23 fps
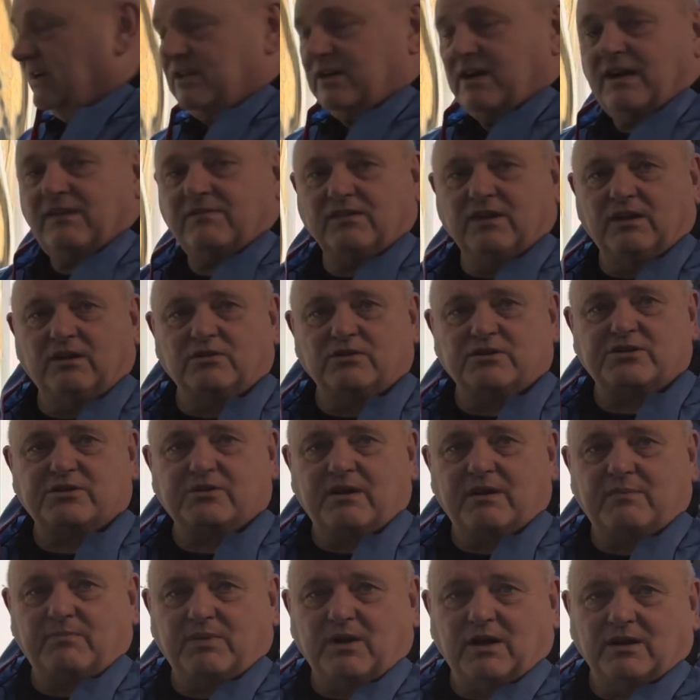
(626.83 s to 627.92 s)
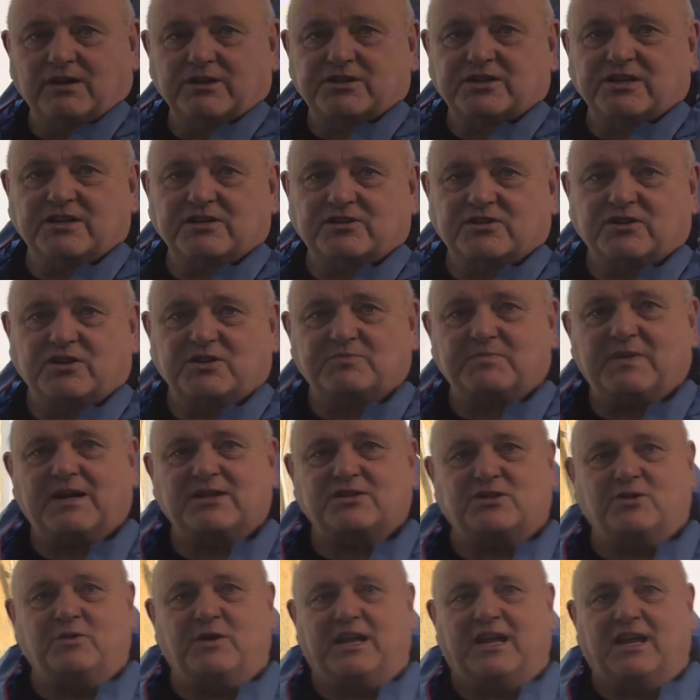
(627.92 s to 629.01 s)
don't have the luxury of polishing, so it's back
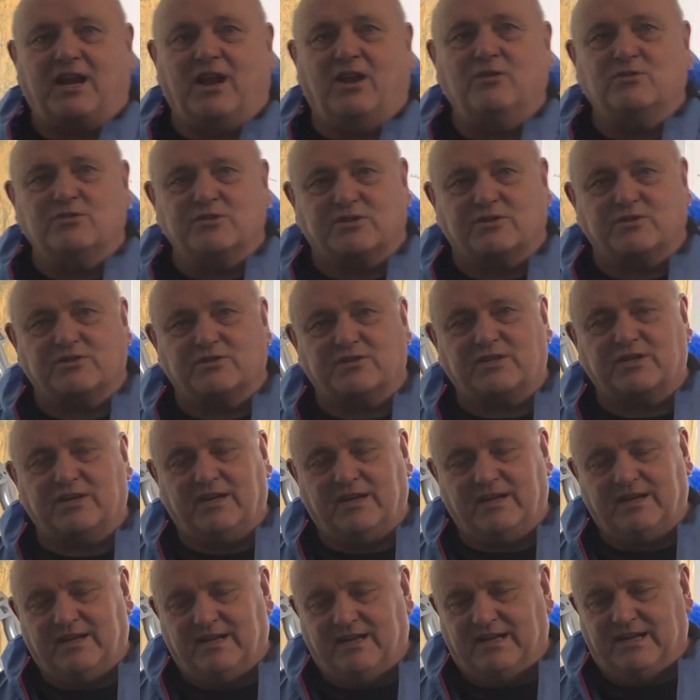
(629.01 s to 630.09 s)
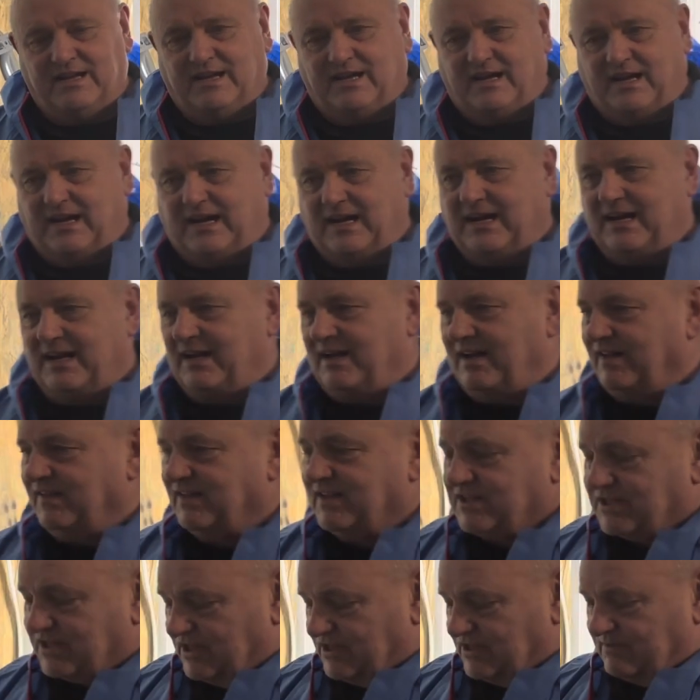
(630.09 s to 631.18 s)
to inclusions. And
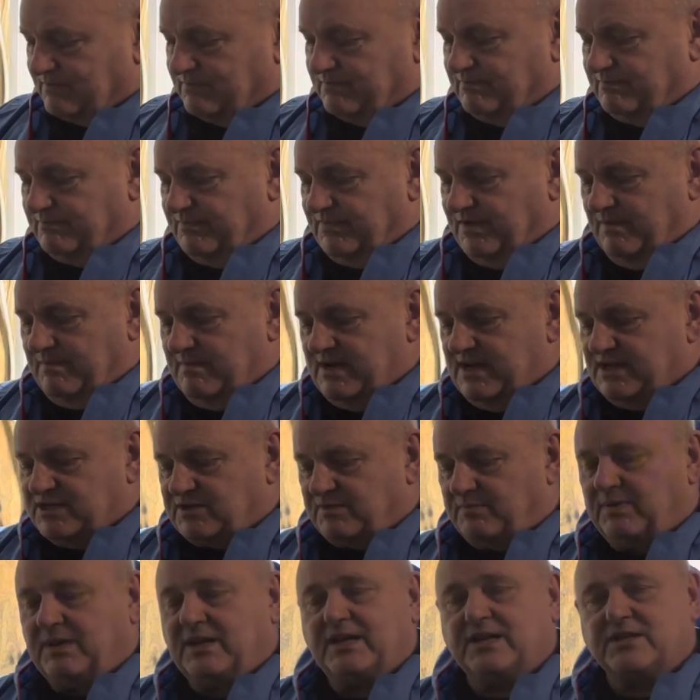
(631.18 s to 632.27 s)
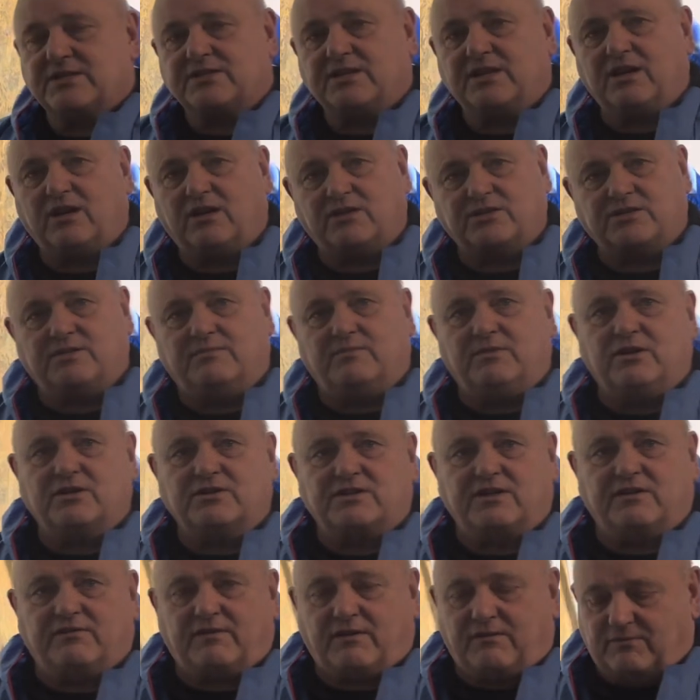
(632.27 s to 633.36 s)
this is the major players in
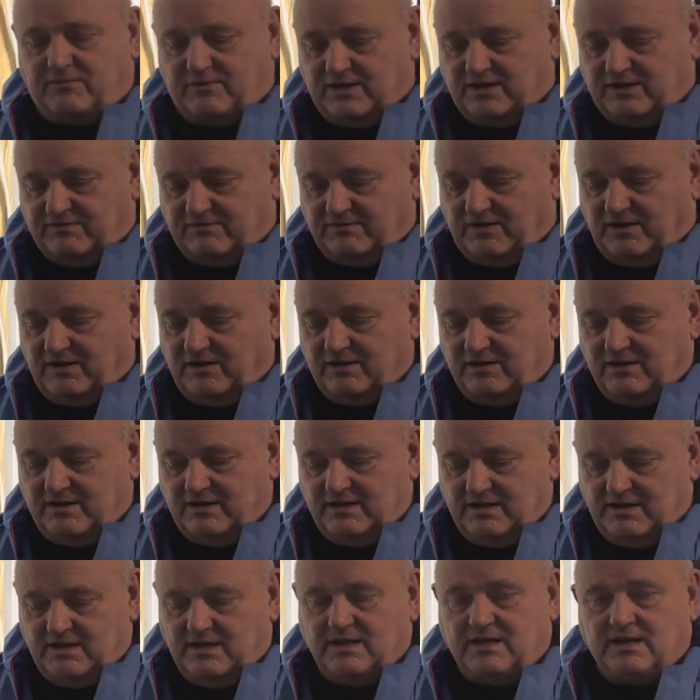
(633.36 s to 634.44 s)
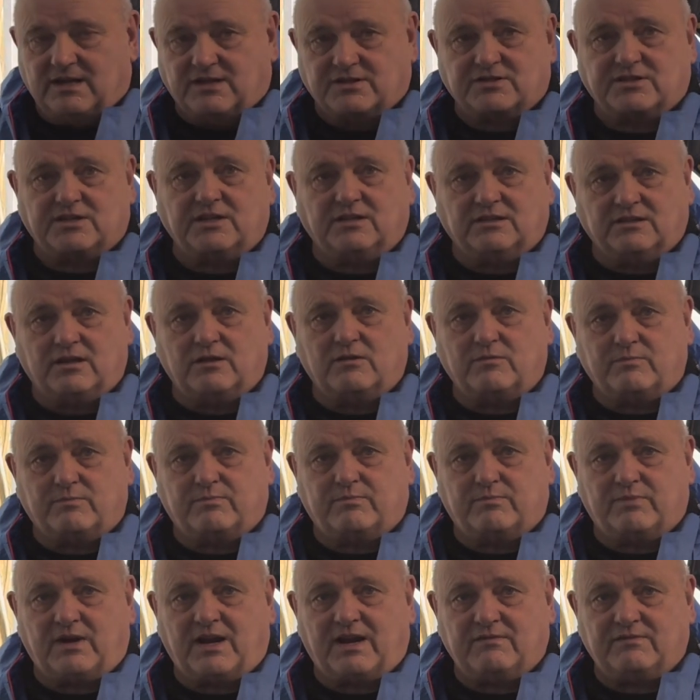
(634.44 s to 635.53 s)
automotive I've worked for. I still do
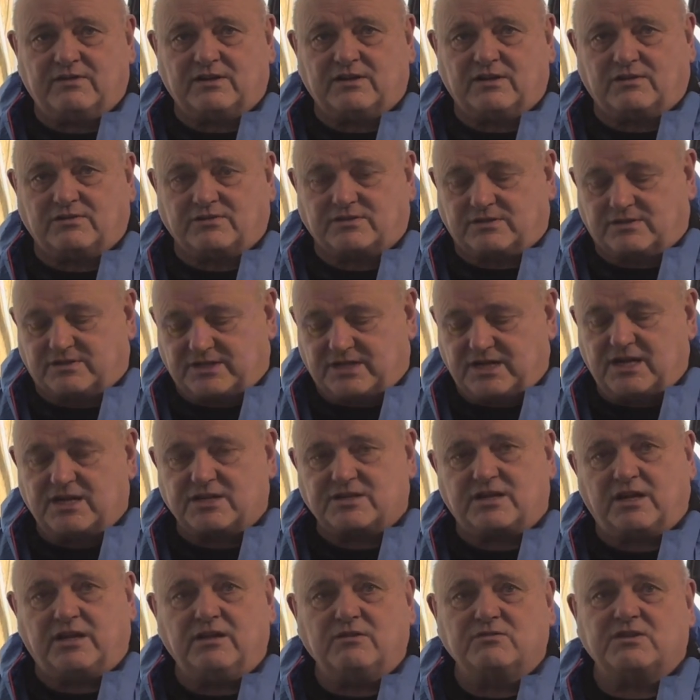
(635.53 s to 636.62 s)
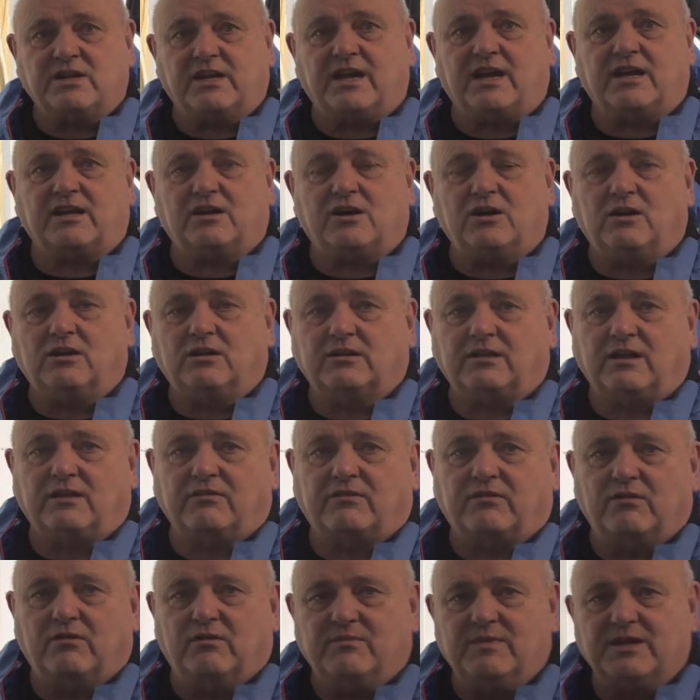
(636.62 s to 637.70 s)
private consultation. I usually get called in
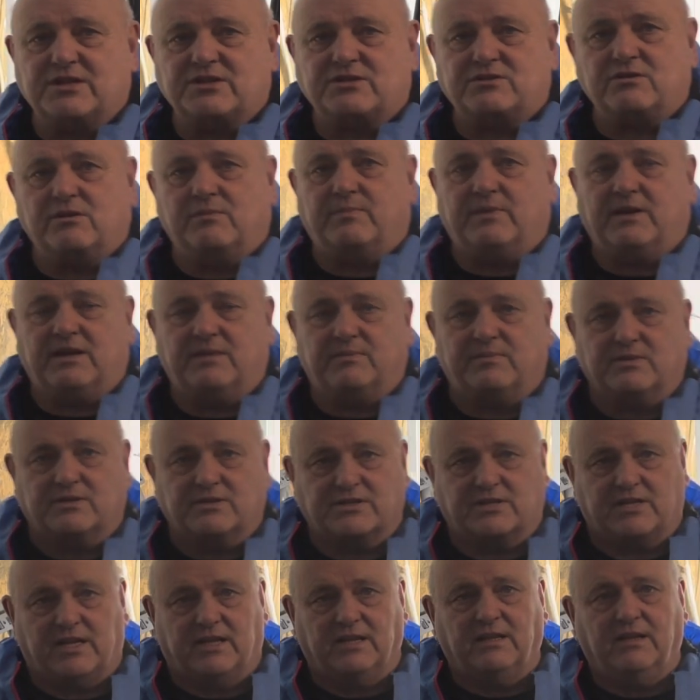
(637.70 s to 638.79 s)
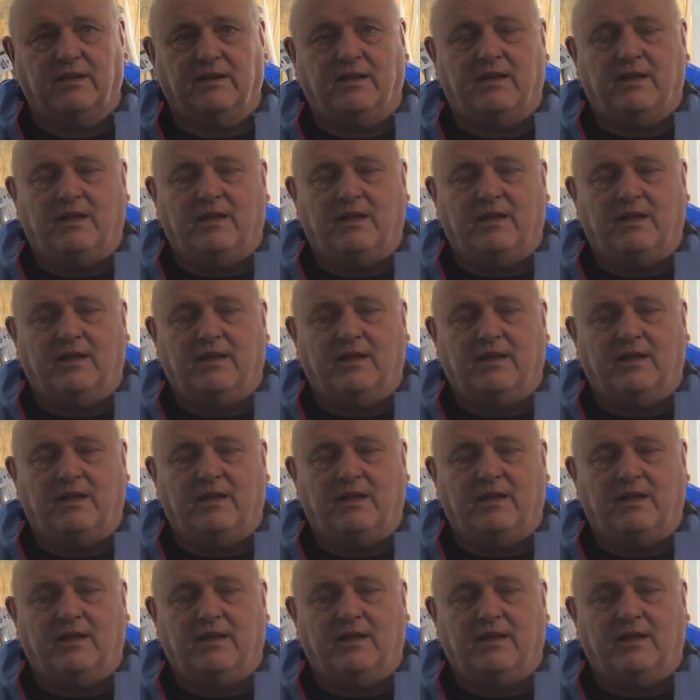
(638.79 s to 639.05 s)
through a mixture of people still,